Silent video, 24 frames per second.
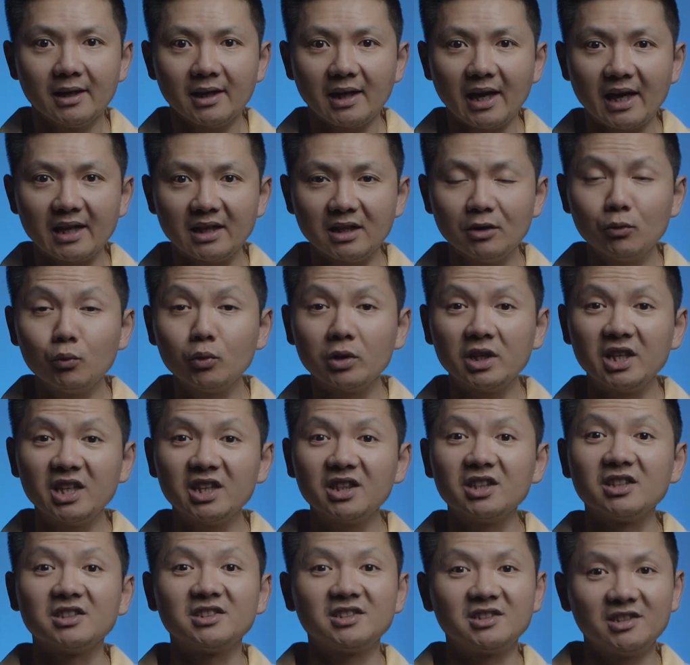and it would hit
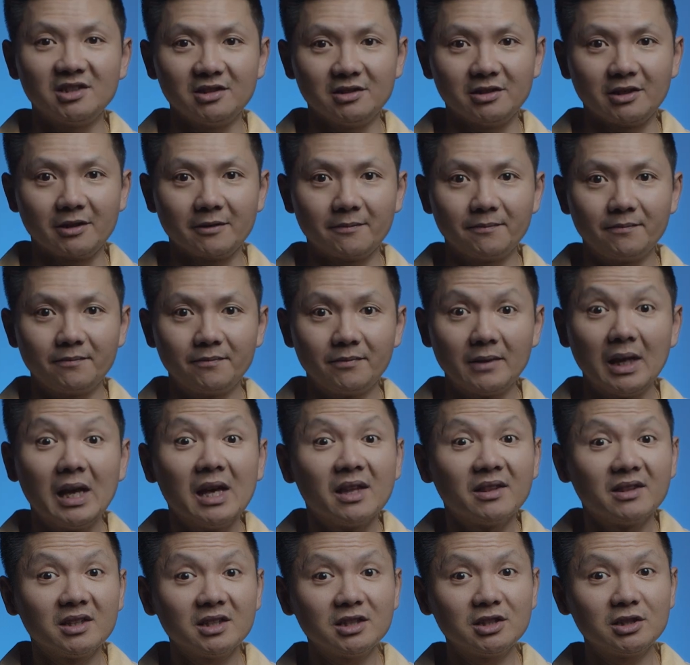the ceiling.
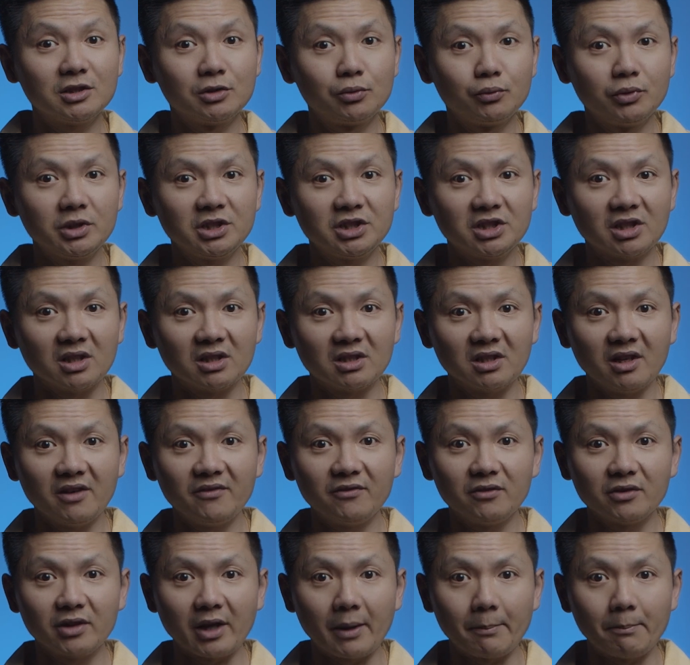This is reaching a
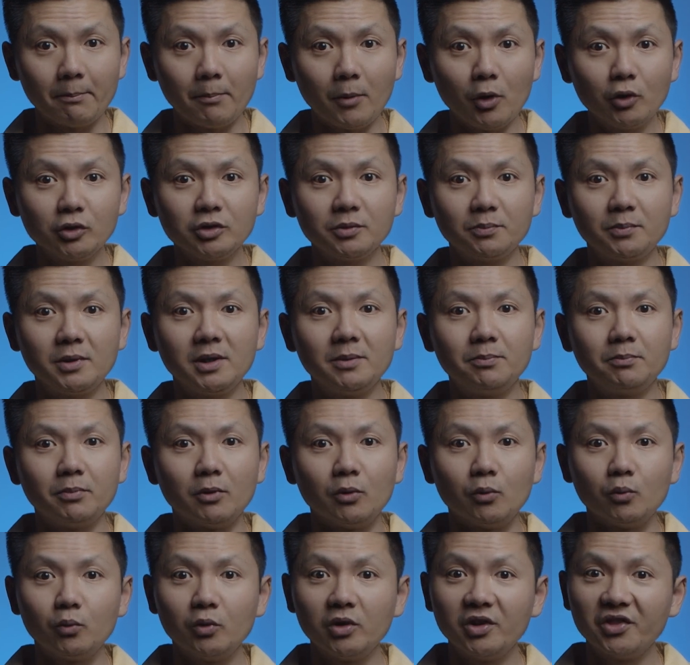level that most
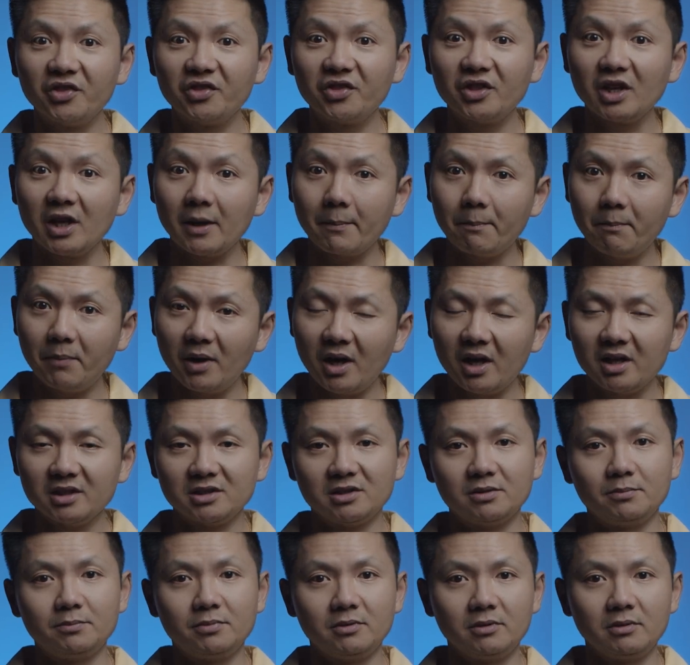people wouldn't think
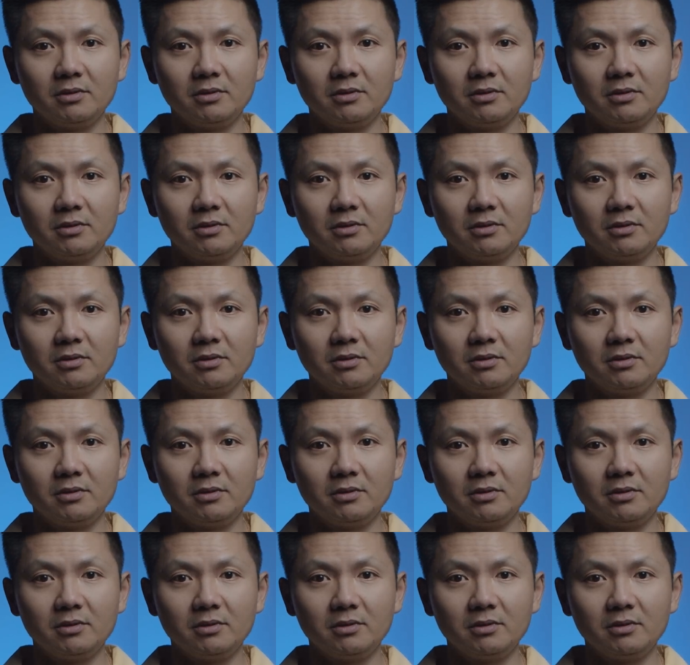possible.